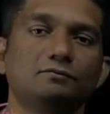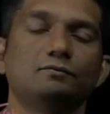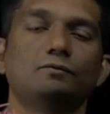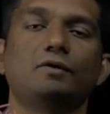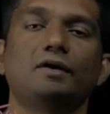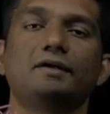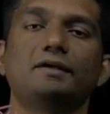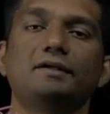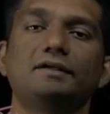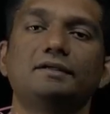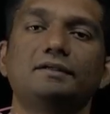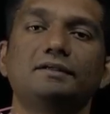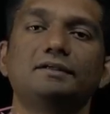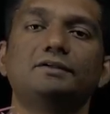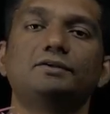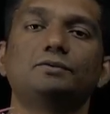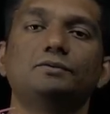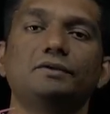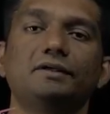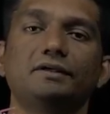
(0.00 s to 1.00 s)
1
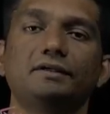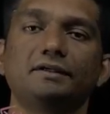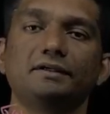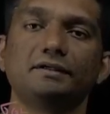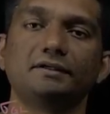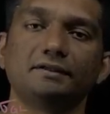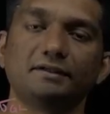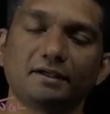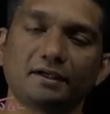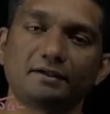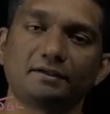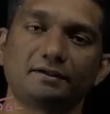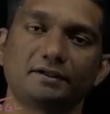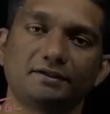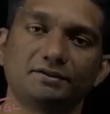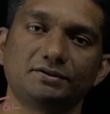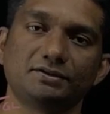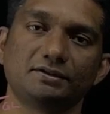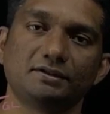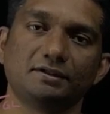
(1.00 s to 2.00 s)
degree, 2 degree in that
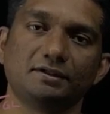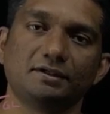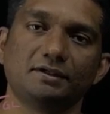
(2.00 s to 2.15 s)
range.